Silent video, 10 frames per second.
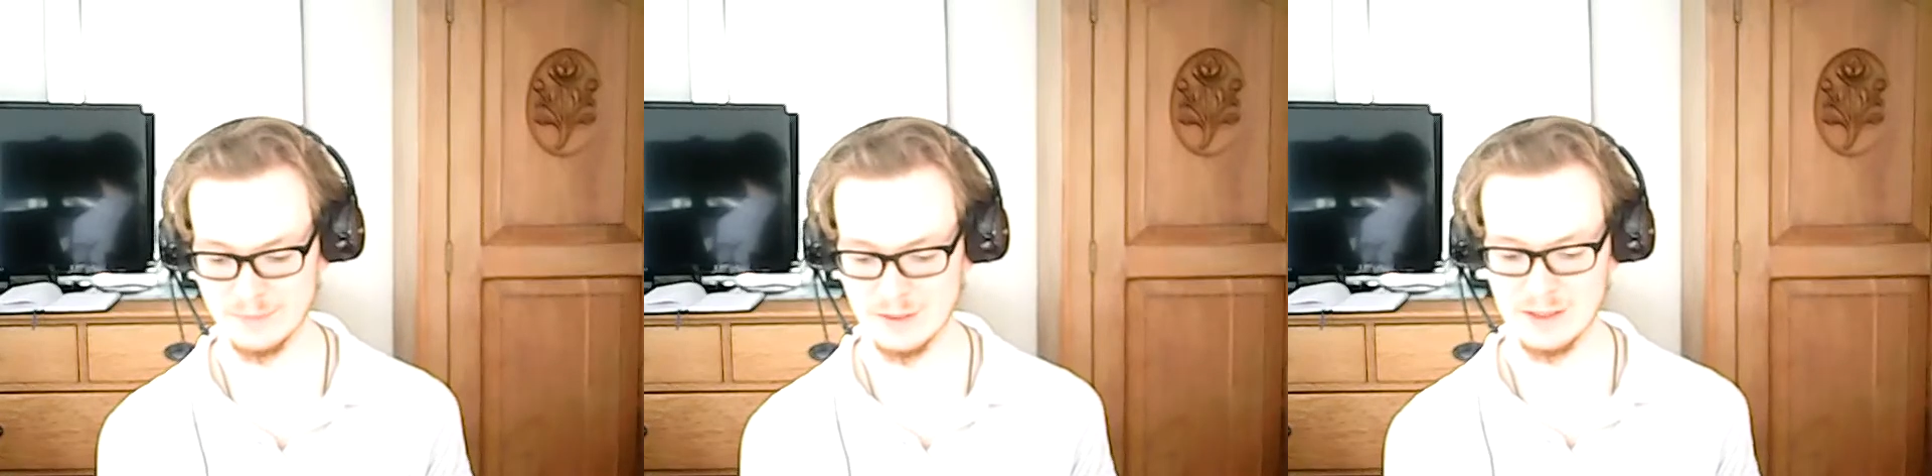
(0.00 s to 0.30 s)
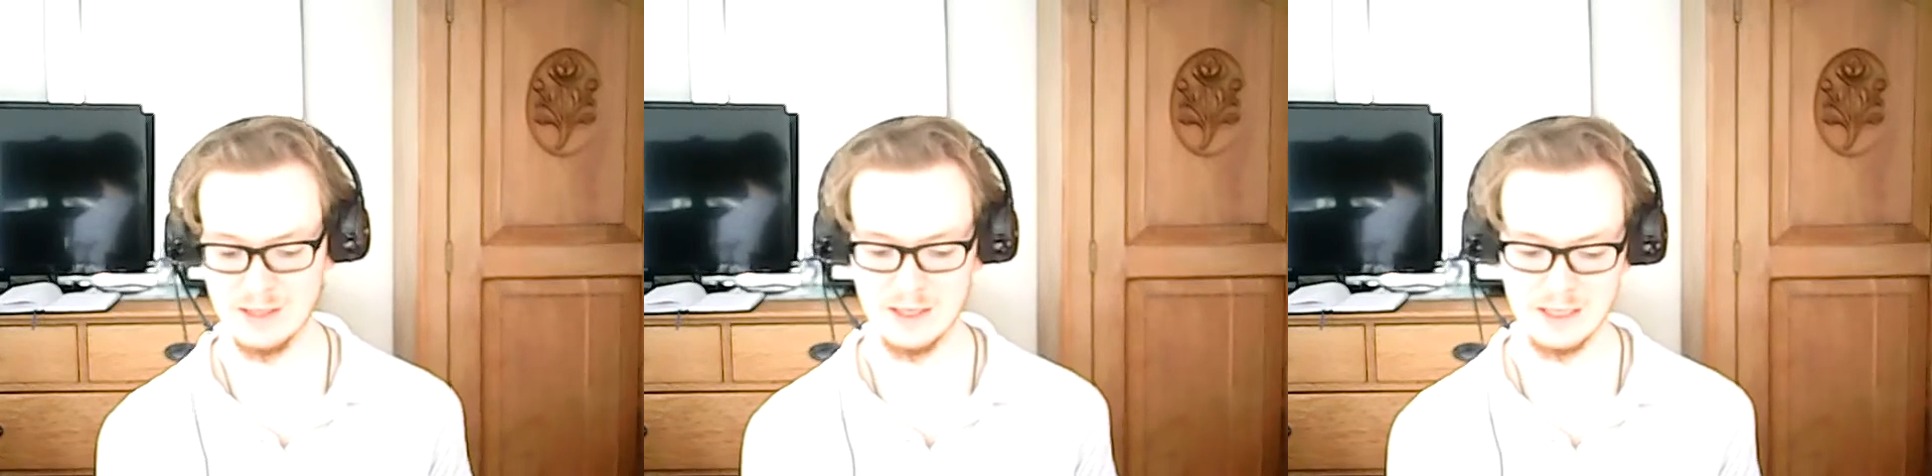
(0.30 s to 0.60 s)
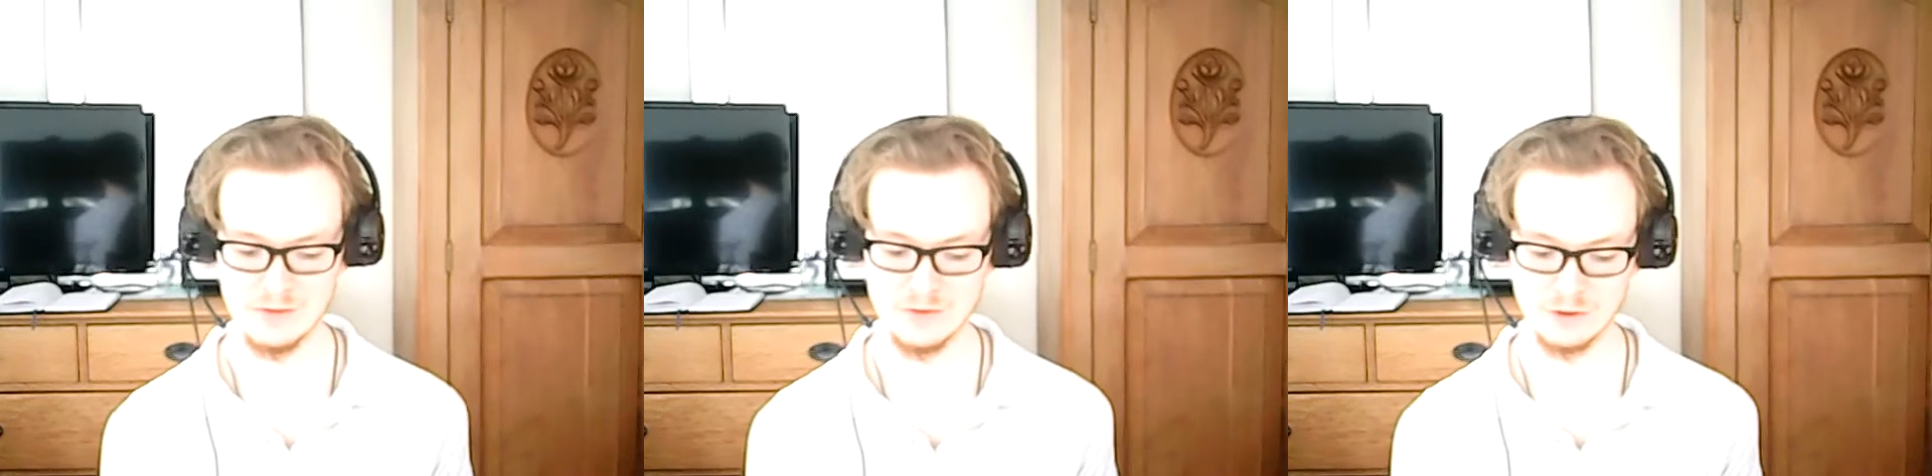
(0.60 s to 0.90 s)
It
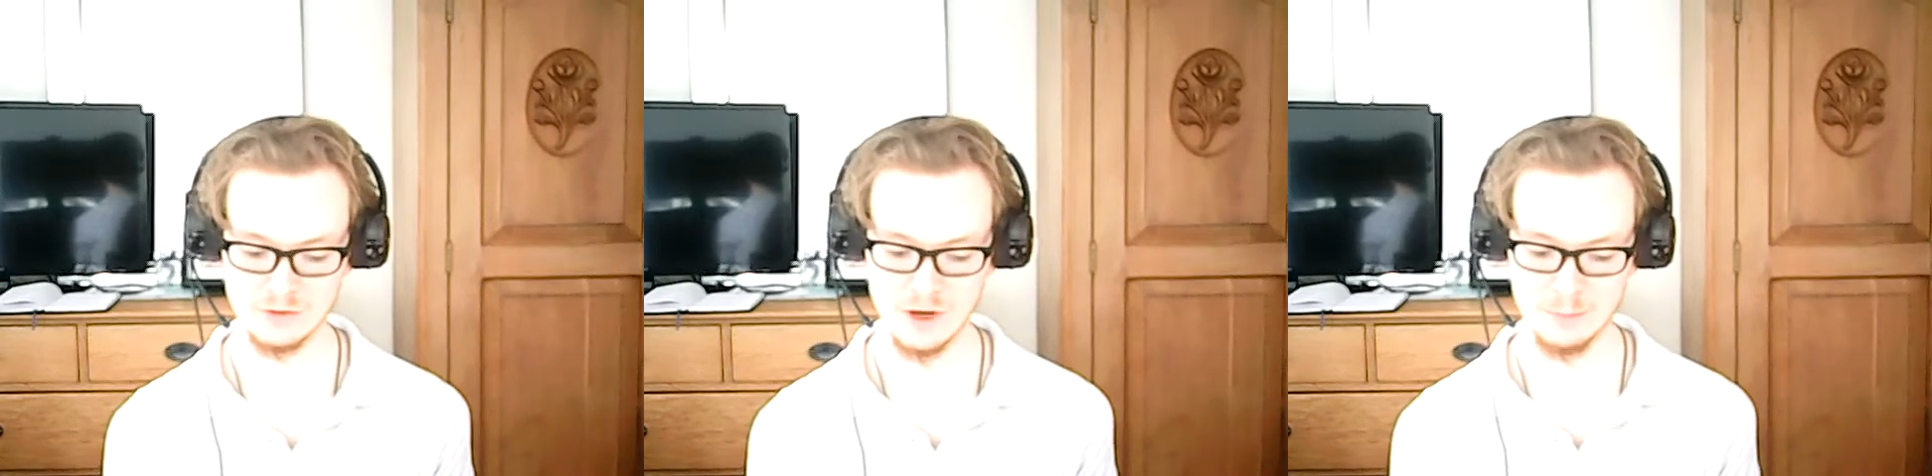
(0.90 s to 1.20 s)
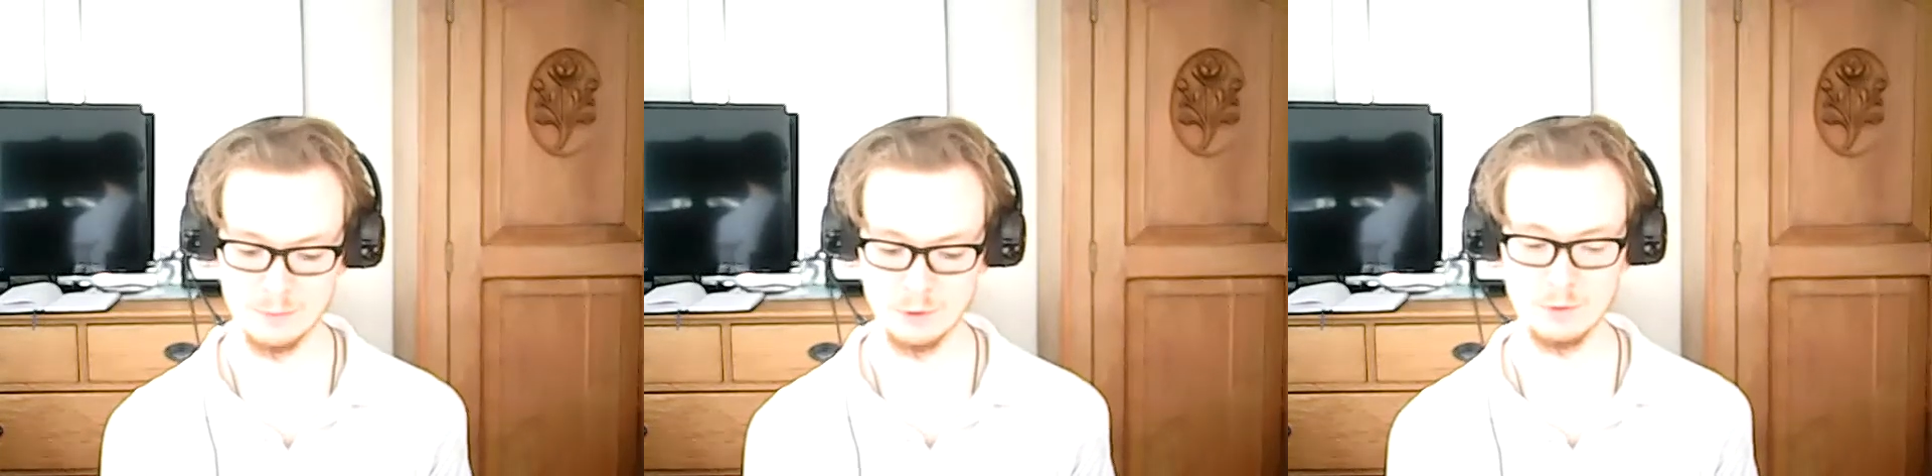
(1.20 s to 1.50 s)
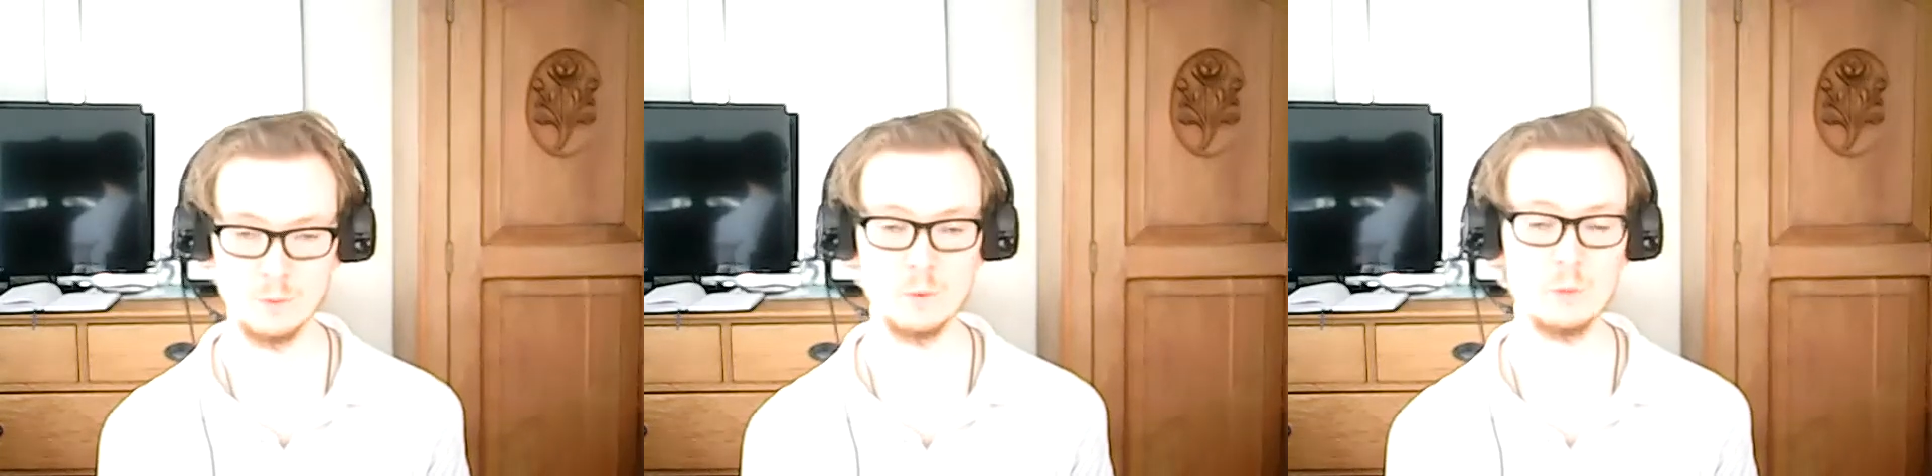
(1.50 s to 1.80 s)
gives an example
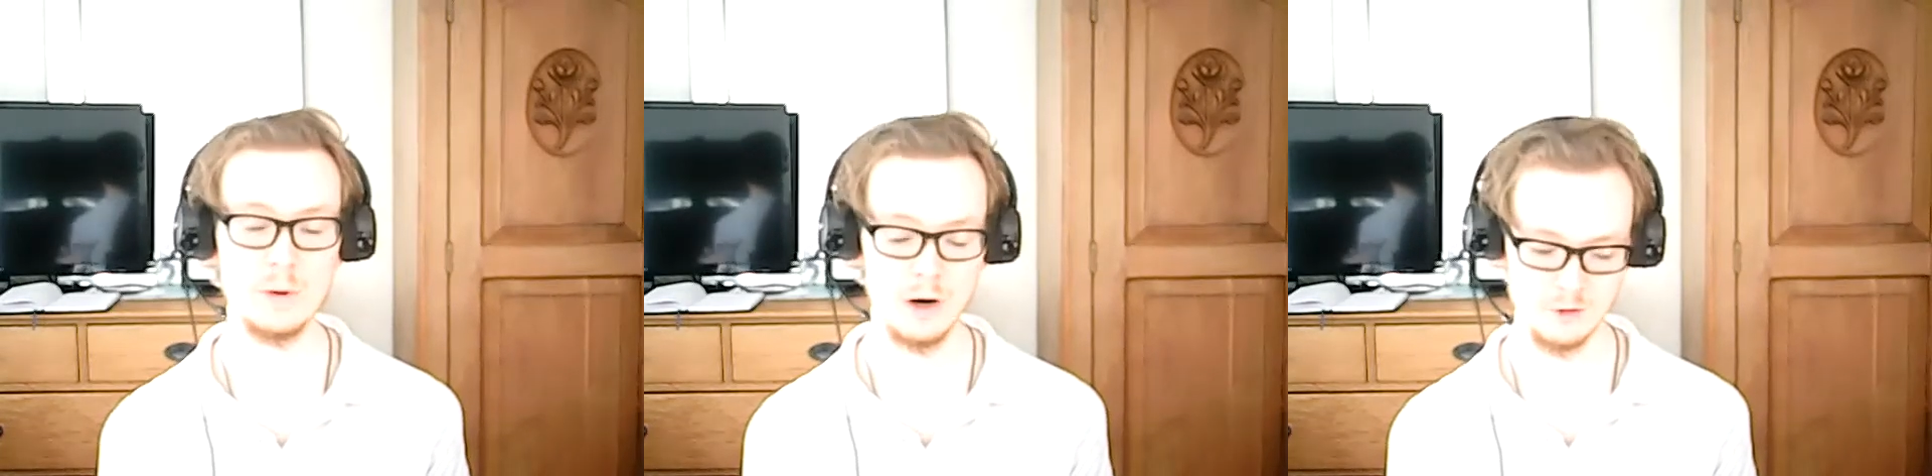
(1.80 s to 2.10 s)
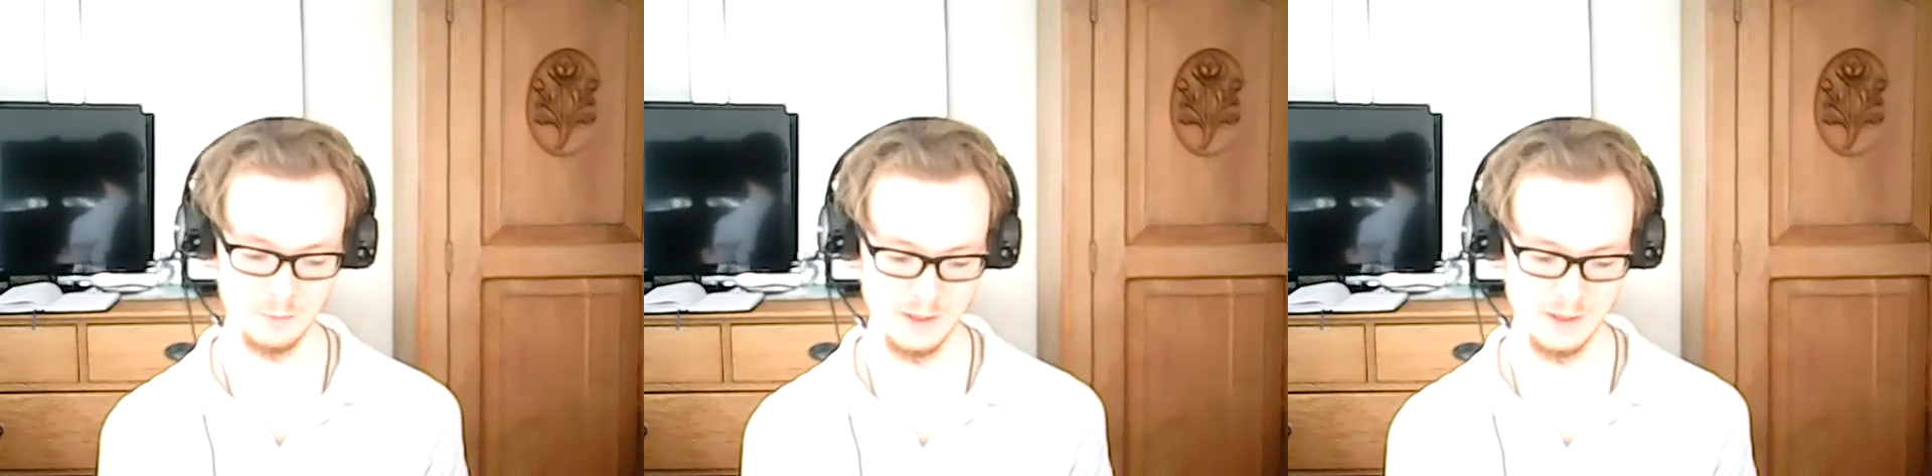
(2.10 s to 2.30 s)
of Walmart